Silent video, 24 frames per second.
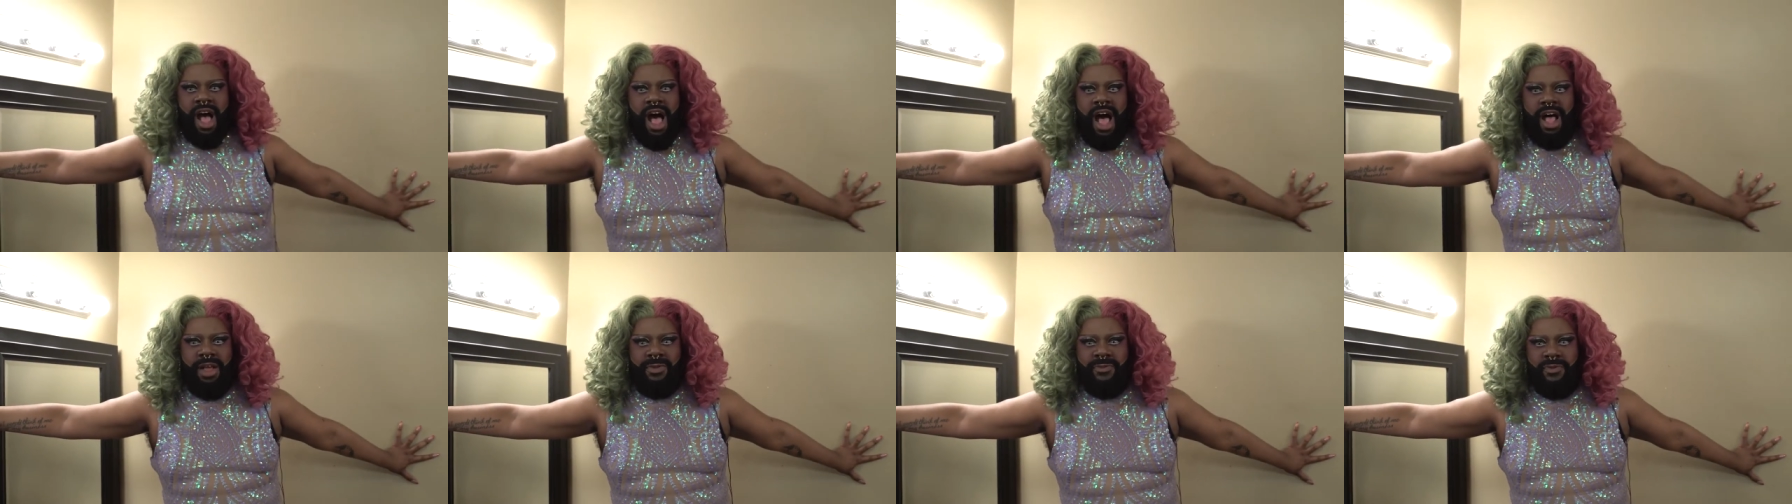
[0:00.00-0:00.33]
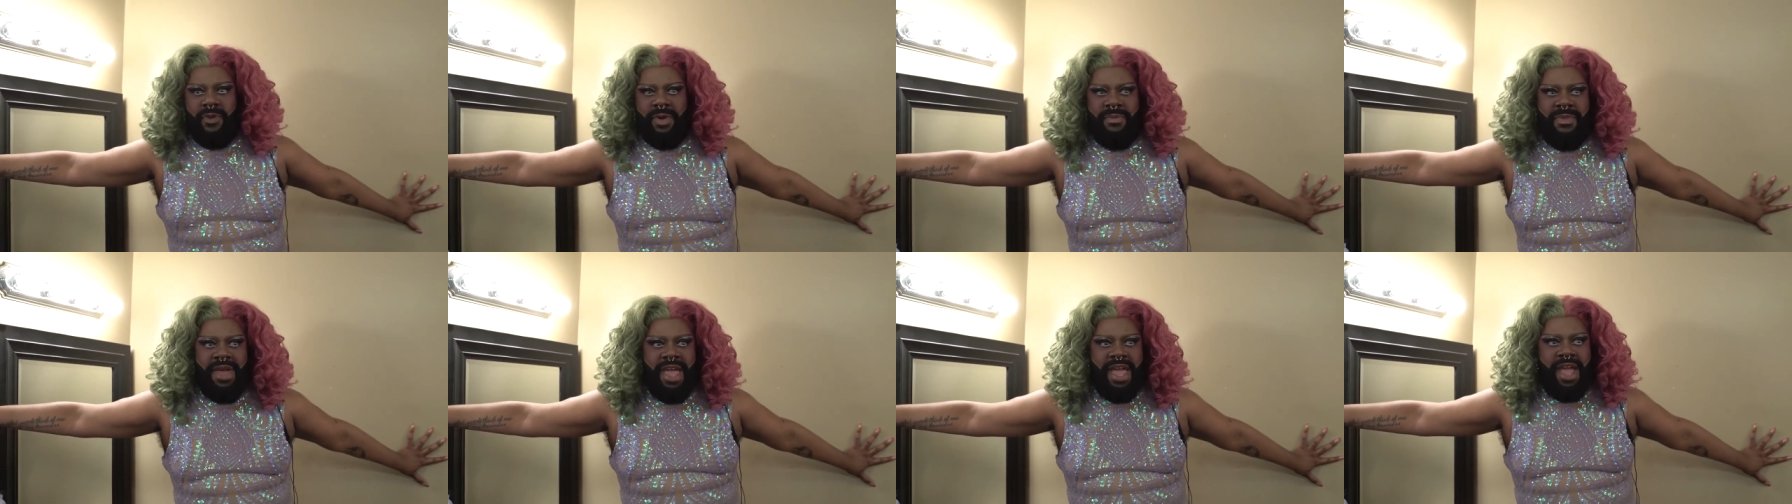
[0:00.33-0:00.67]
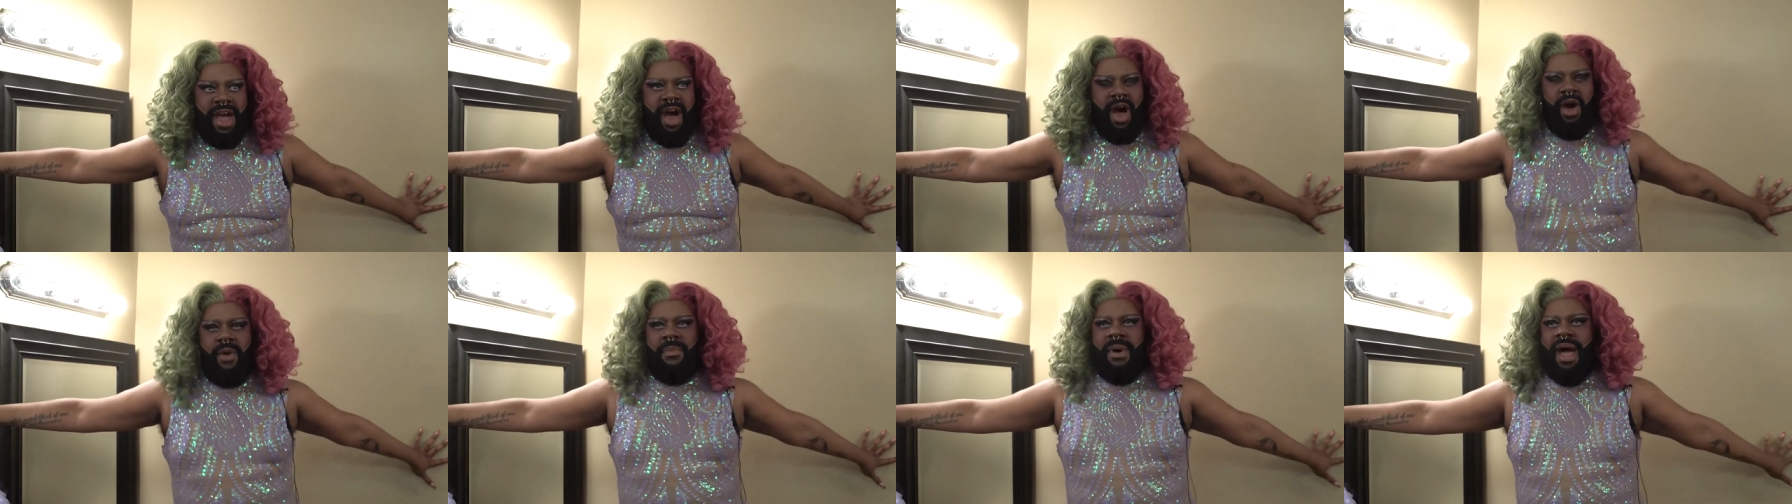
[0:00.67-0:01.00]
called for
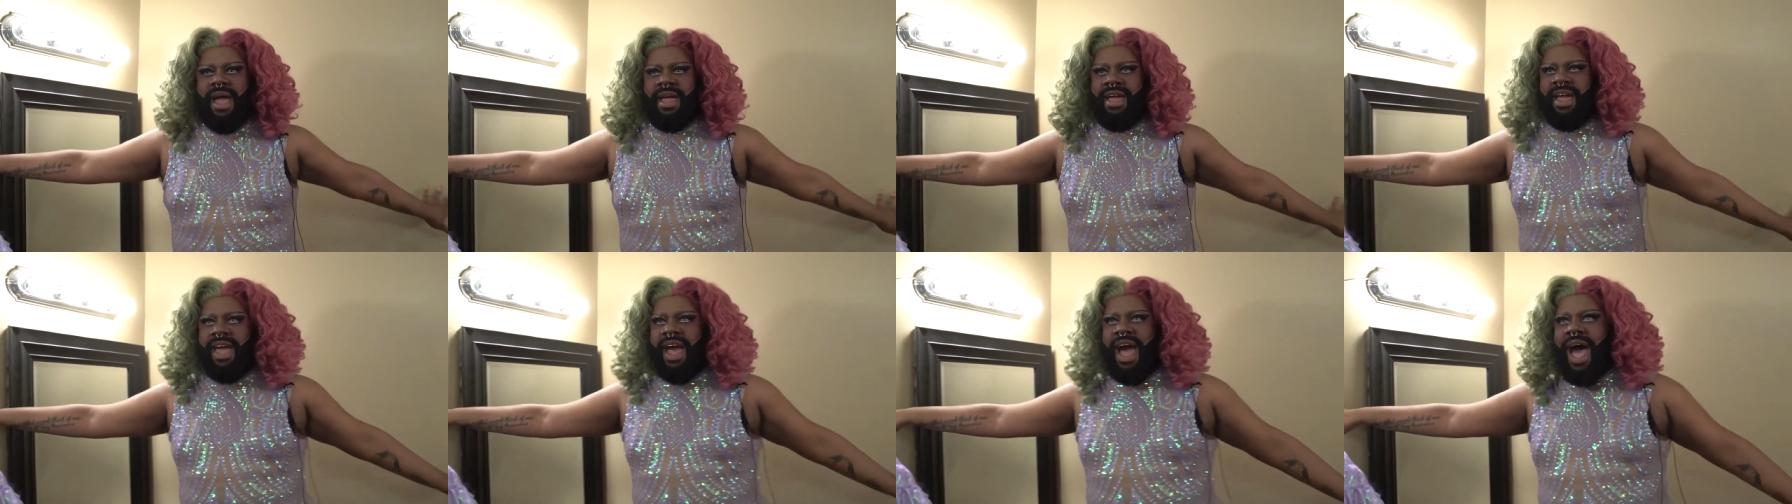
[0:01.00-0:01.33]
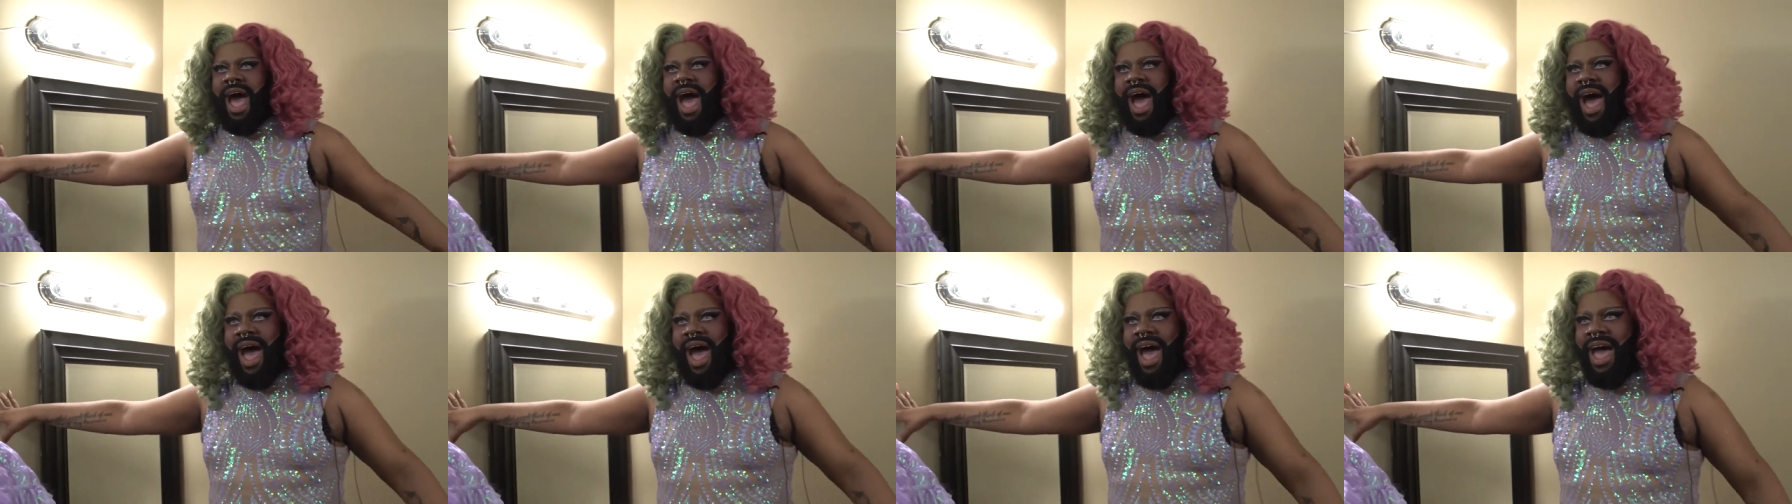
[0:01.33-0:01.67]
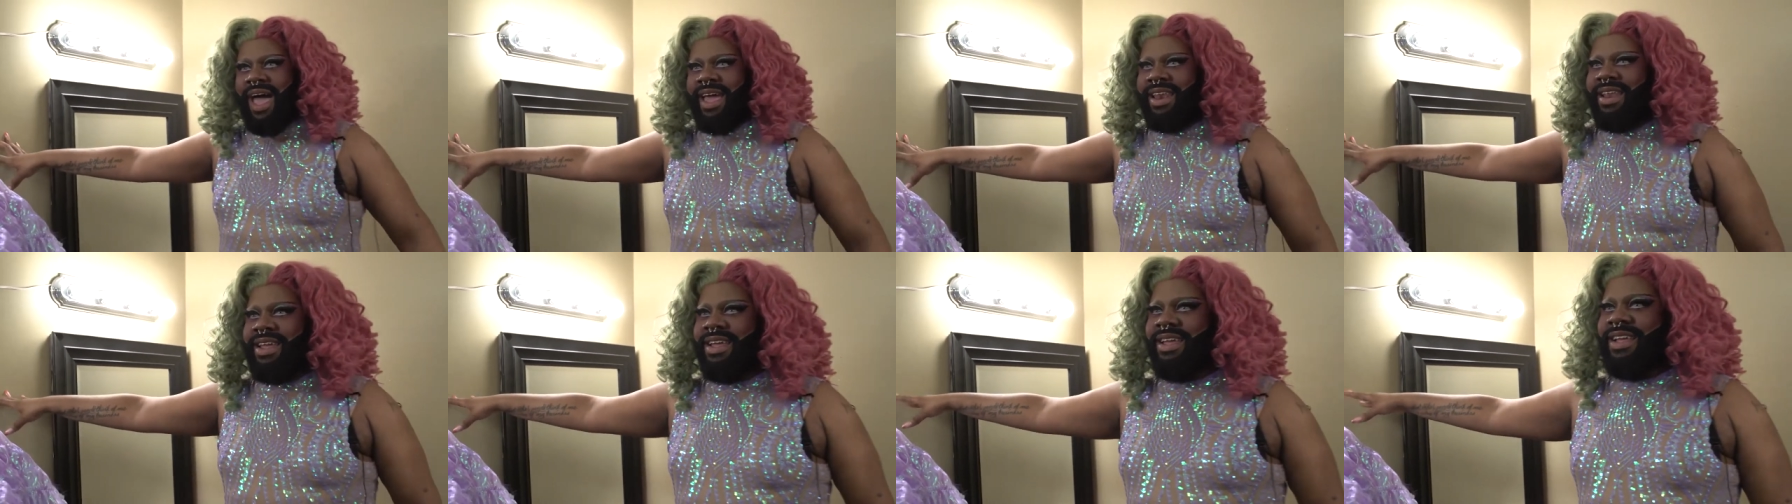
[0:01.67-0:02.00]
me. Oh my
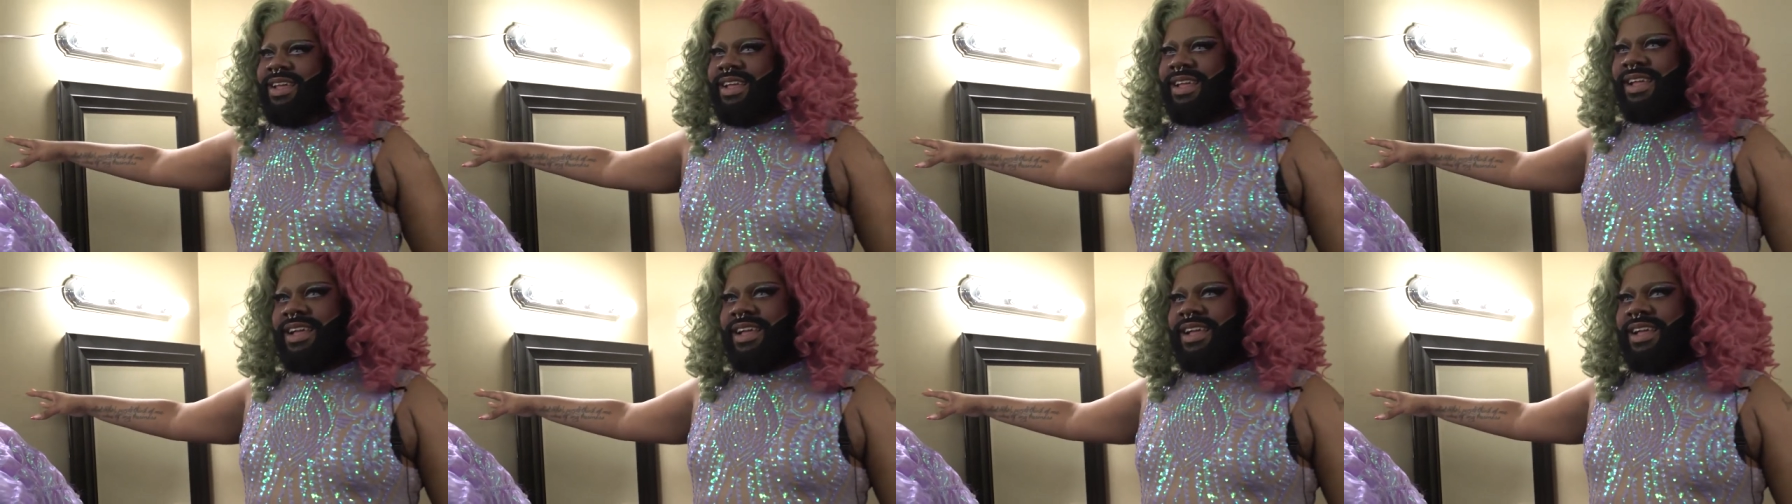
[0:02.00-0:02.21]
god."